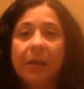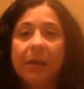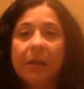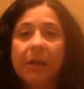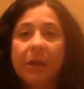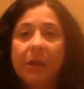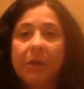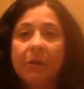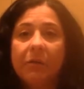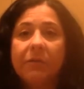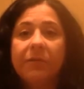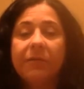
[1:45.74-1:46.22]

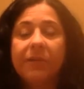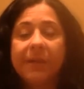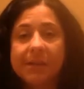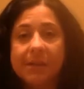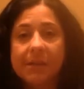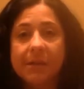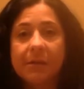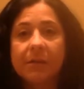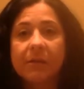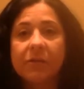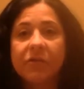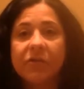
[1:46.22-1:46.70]
you know,
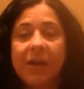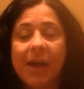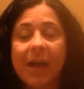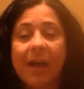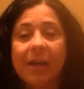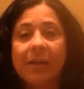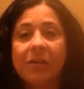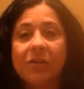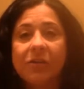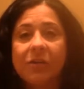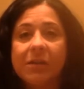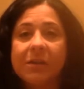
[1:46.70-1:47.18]
physical
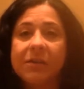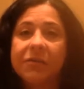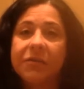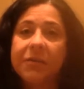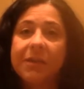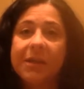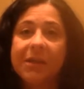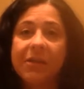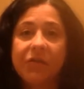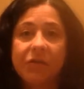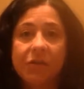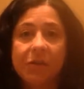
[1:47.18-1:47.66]
challenges for
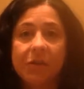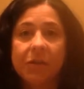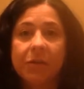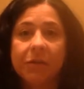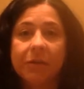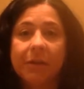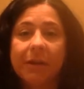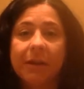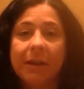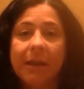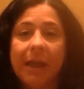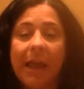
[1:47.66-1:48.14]
these
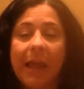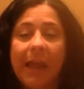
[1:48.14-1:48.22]
children.